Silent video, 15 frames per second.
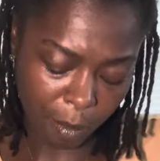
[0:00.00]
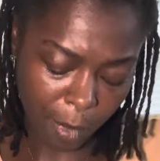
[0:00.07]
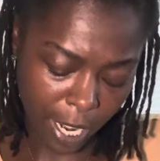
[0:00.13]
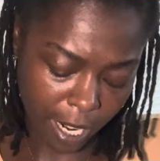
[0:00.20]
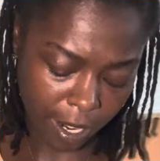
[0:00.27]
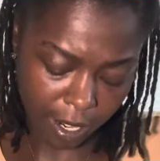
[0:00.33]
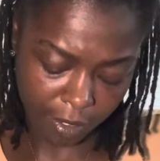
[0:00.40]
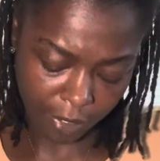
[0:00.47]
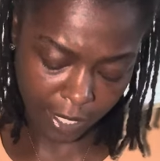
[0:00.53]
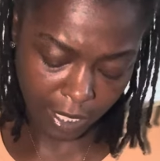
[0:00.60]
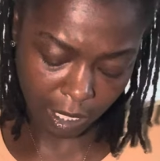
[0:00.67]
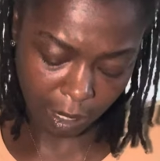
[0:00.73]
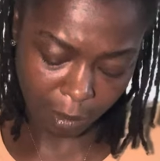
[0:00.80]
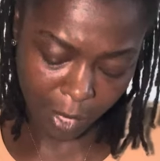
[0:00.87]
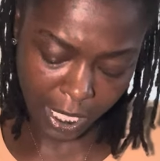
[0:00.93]
marry for
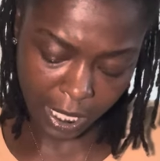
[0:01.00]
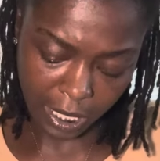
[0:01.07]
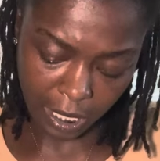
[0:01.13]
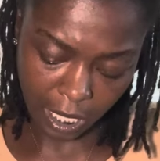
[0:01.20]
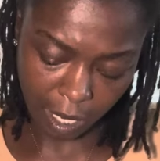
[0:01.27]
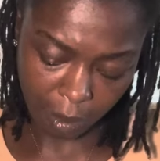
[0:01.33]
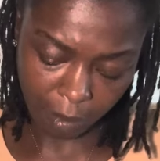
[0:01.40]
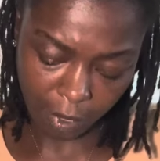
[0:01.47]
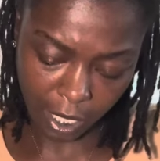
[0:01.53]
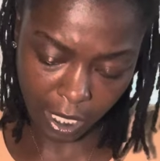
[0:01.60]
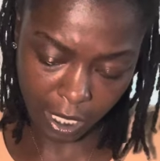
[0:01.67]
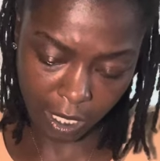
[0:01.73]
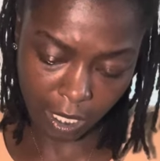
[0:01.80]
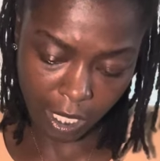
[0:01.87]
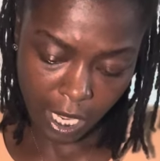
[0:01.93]
some money type
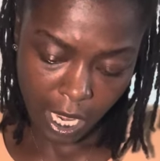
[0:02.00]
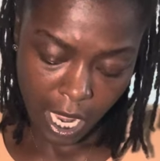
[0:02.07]
thing.